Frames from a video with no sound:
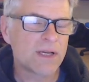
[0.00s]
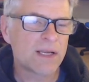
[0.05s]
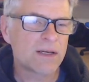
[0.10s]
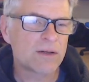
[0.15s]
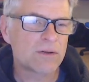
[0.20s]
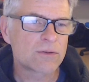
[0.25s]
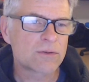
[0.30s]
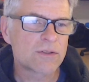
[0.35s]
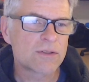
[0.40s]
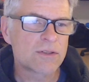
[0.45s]

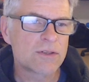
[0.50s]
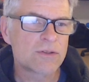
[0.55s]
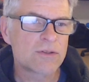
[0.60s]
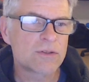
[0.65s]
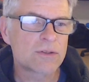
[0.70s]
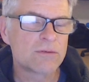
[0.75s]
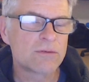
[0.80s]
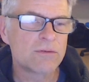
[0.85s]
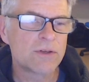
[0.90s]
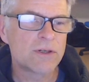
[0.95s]
analog to
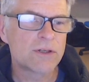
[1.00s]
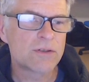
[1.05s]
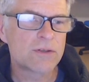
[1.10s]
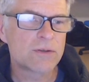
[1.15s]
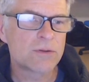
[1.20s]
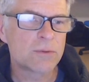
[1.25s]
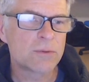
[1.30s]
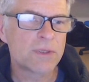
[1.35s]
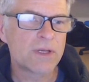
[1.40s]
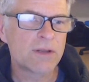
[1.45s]
digital
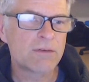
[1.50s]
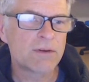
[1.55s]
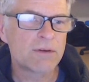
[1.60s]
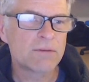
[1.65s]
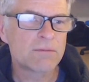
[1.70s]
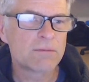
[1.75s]
converter or whatever.